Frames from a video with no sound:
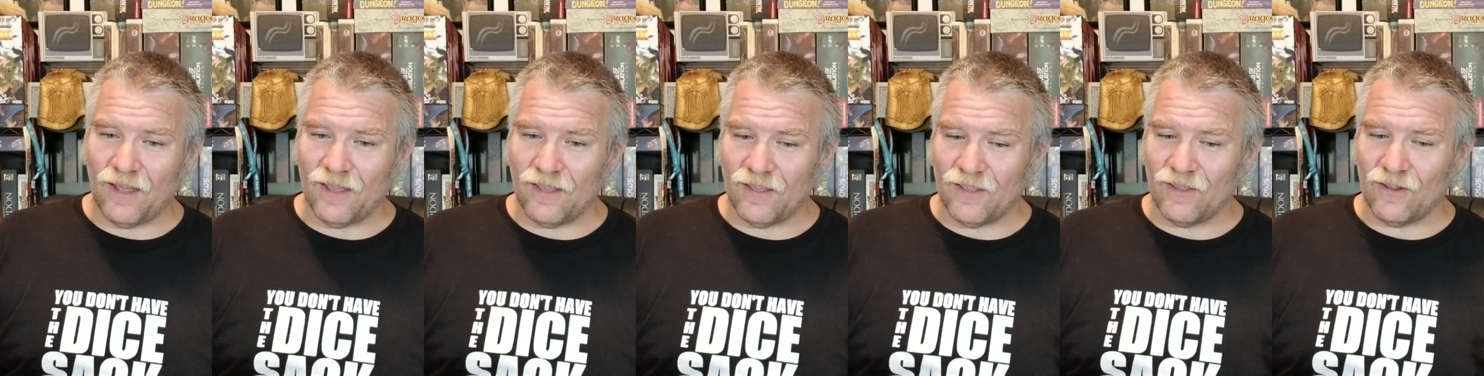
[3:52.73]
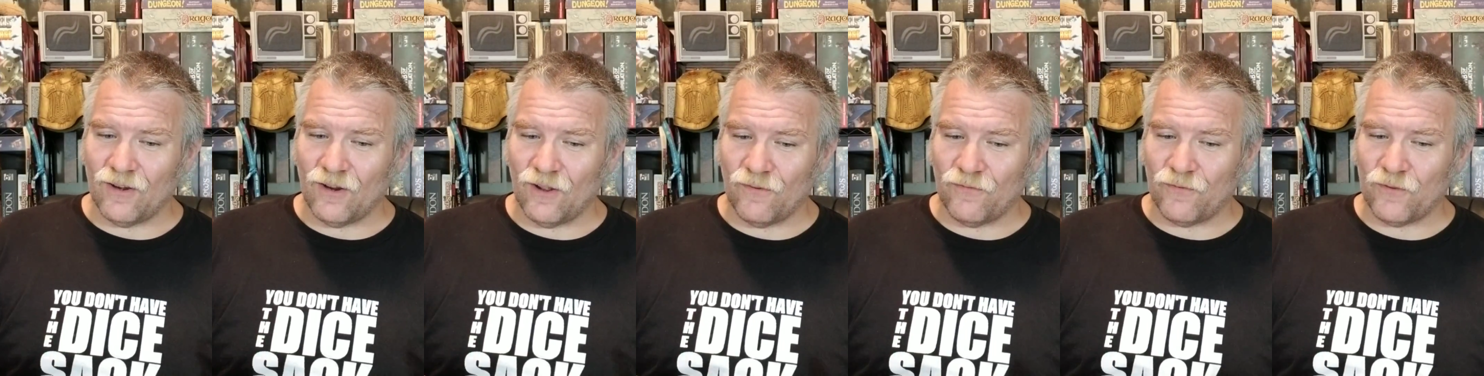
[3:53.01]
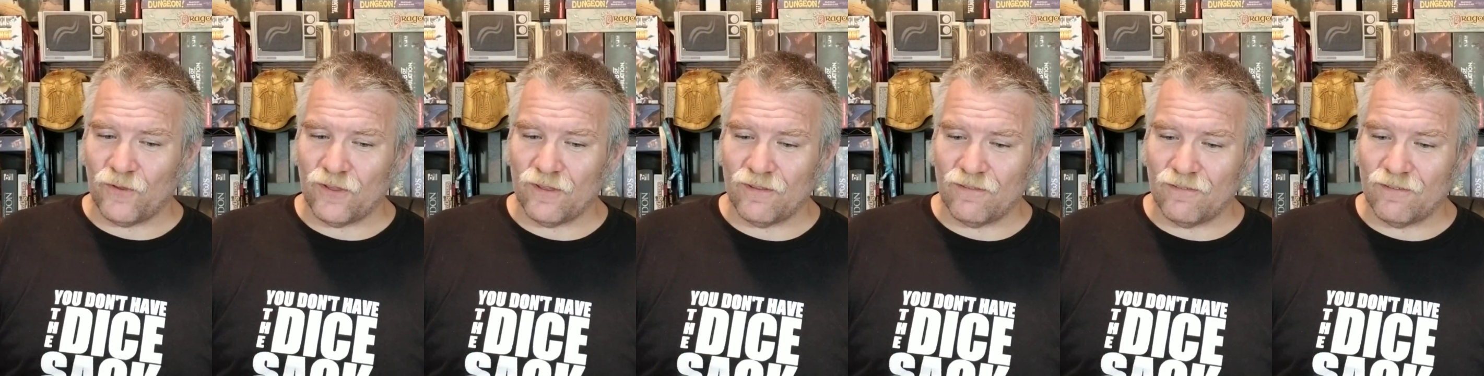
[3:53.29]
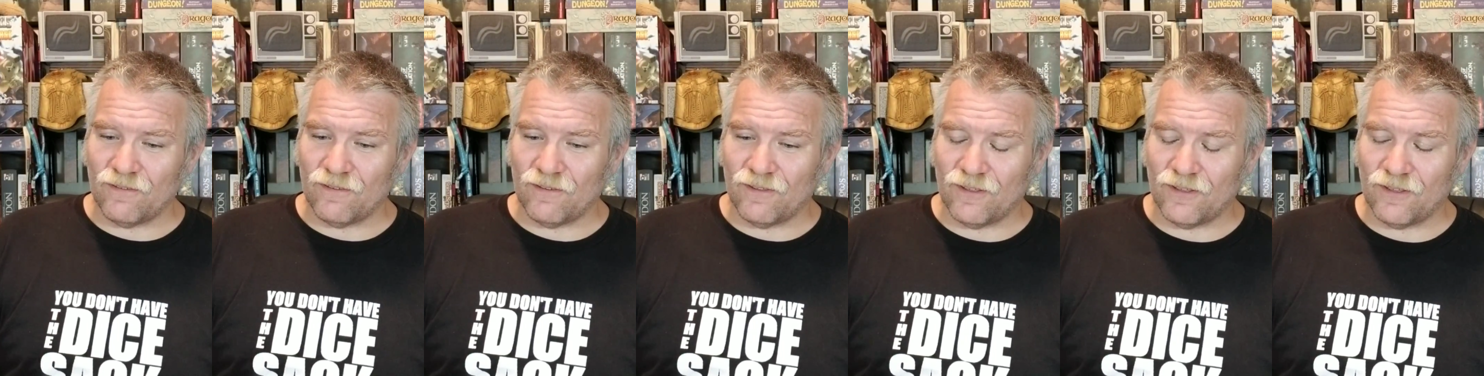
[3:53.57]
You got
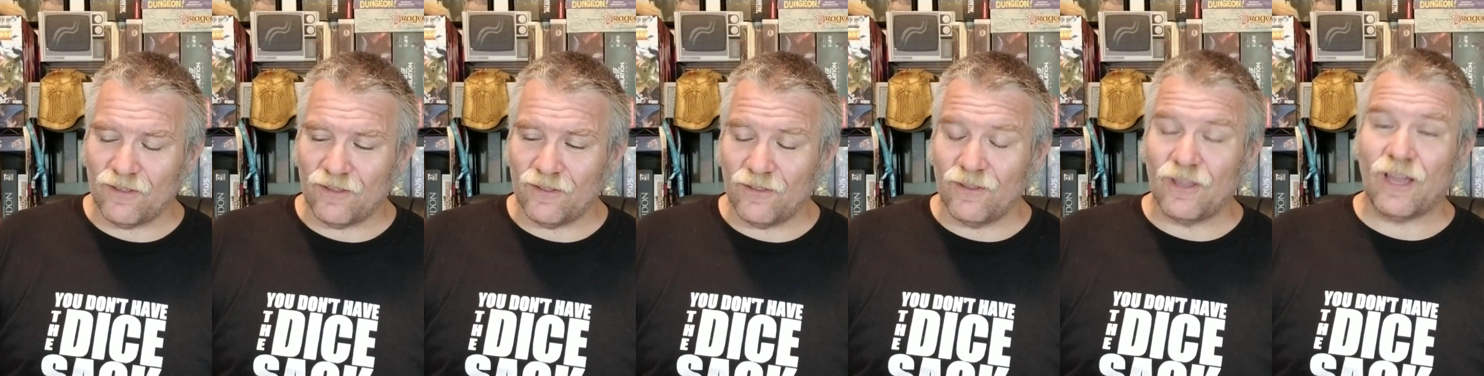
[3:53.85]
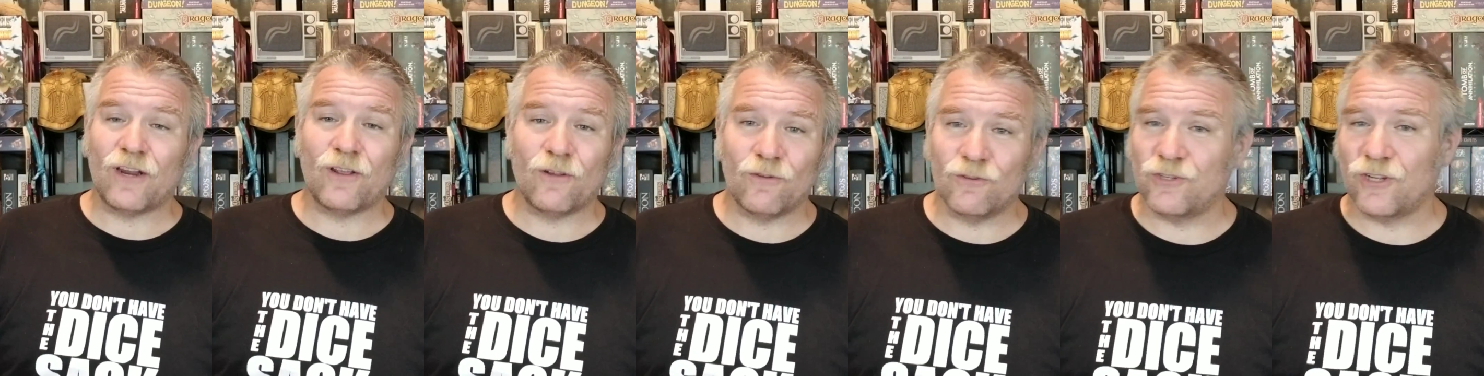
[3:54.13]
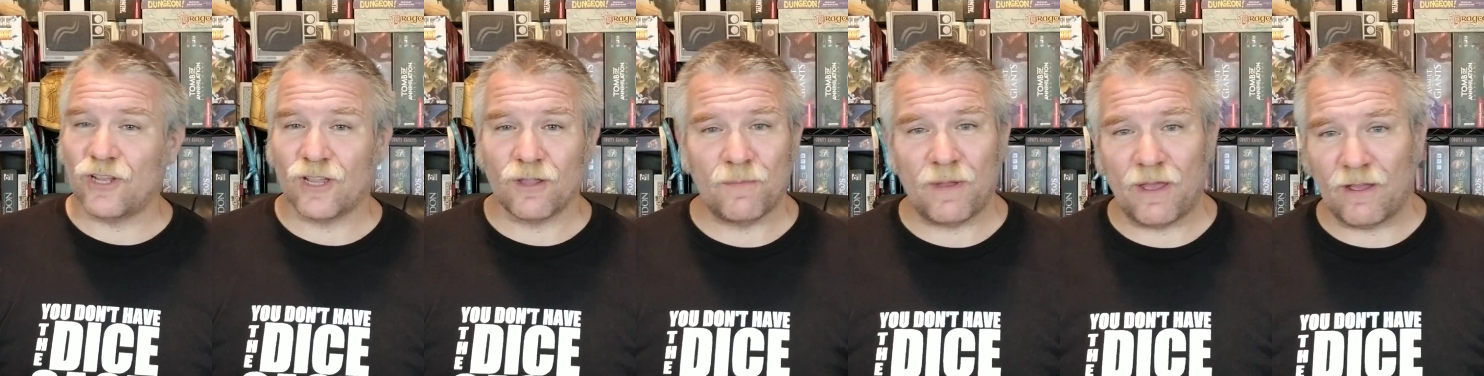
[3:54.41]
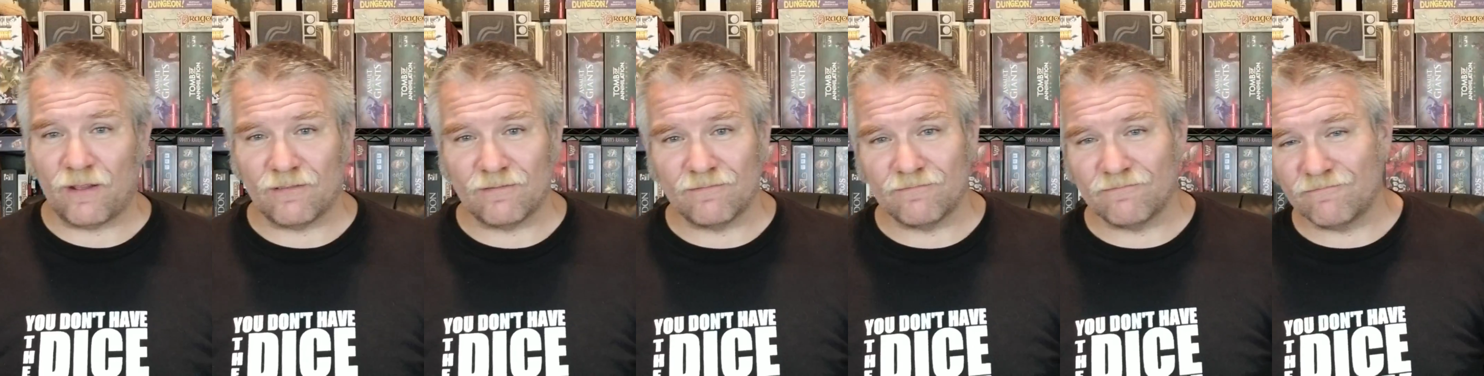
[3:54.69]
to go check them
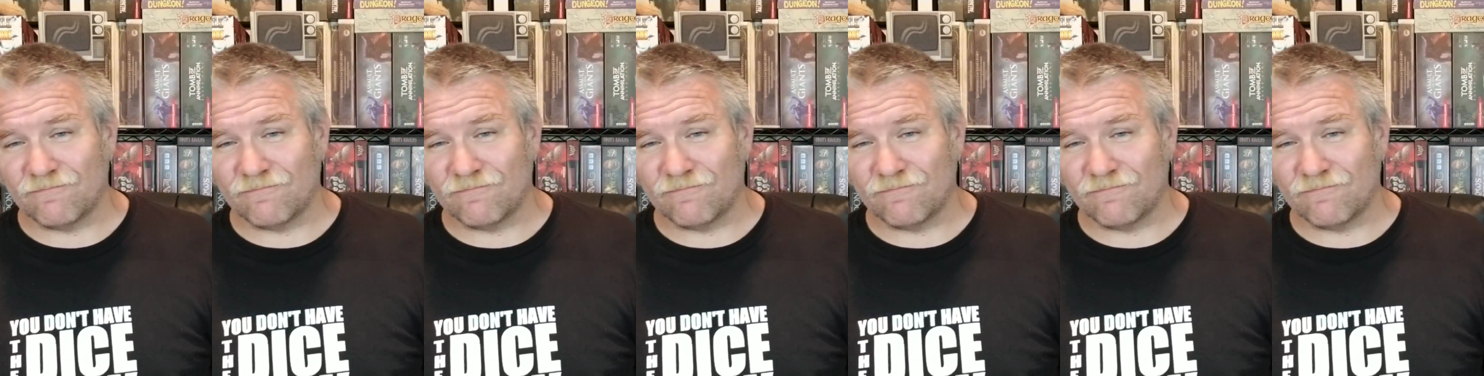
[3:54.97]
out.